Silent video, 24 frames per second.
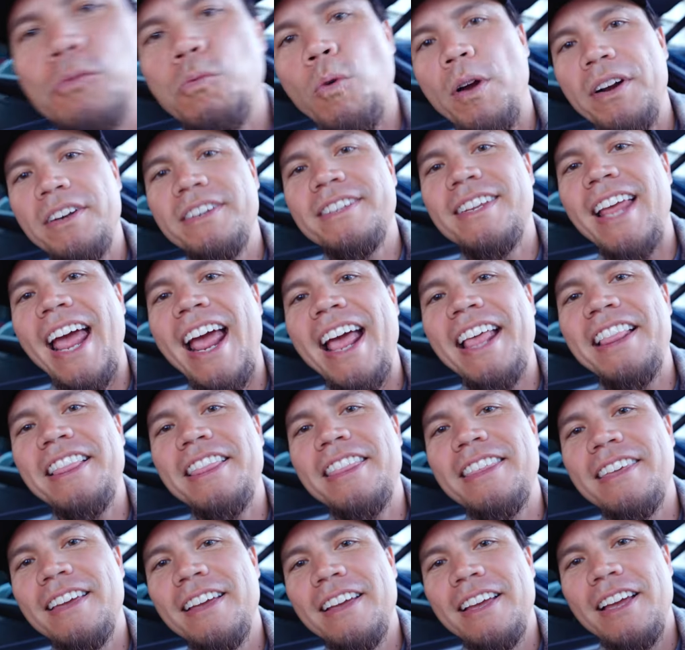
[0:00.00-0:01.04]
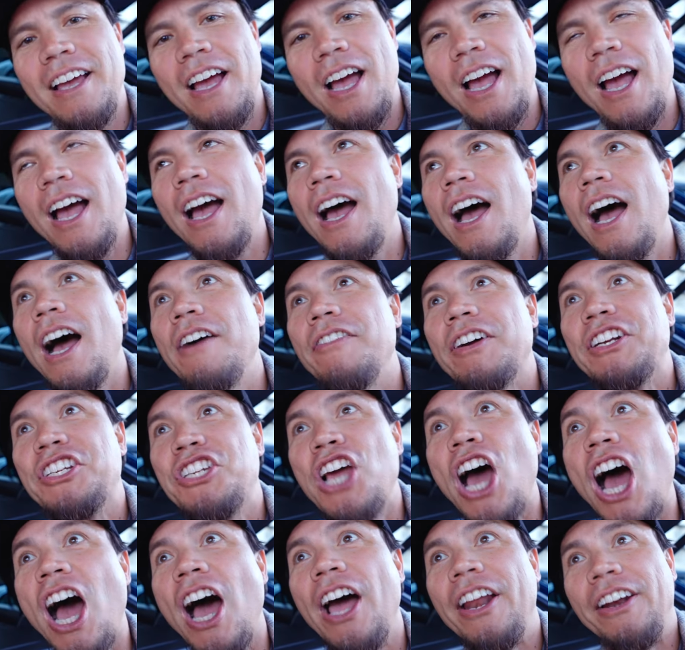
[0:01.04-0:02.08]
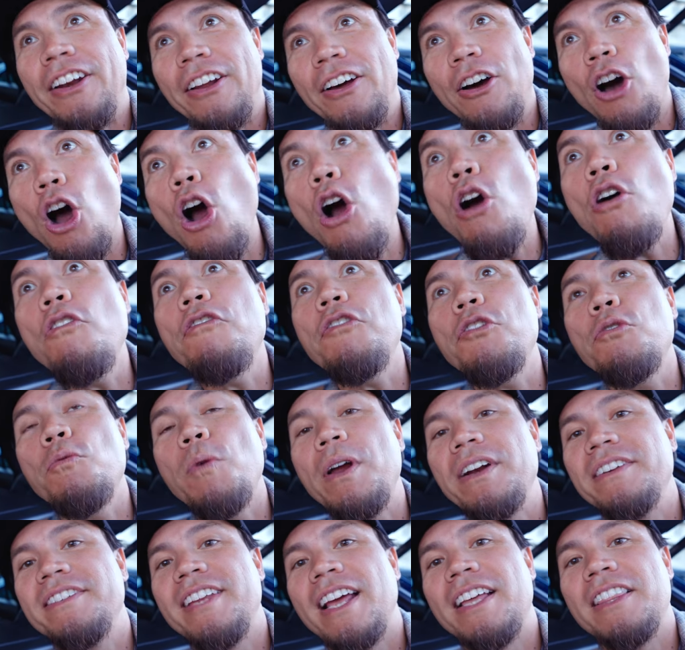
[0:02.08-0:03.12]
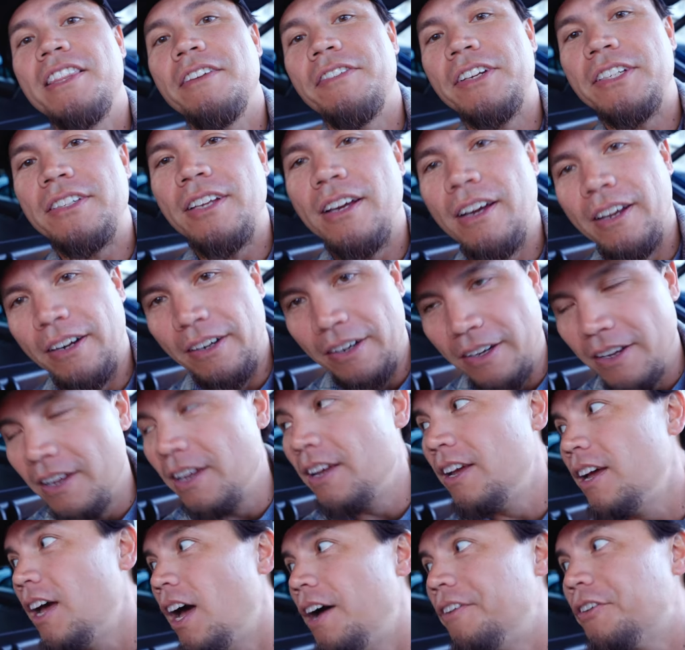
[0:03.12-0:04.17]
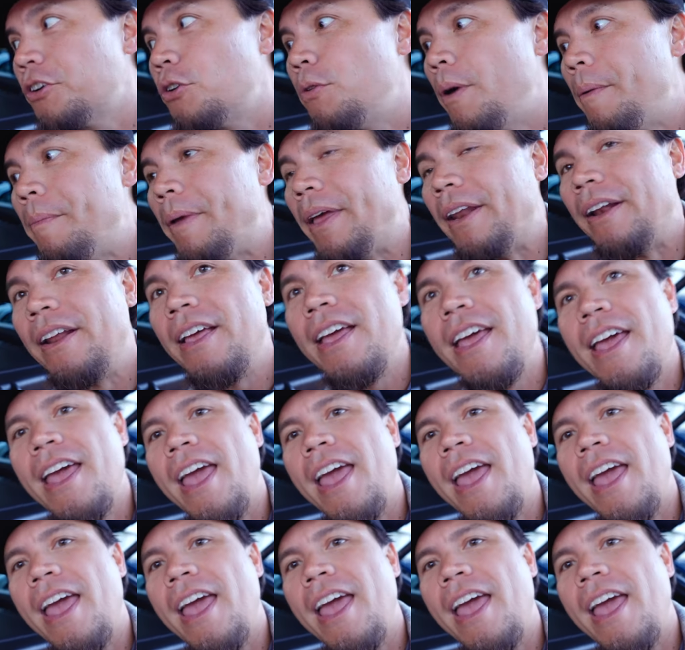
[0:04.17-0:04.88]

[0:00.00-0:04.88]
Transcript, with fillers: one tenth of a ton, over one tenth of a ton of equipment.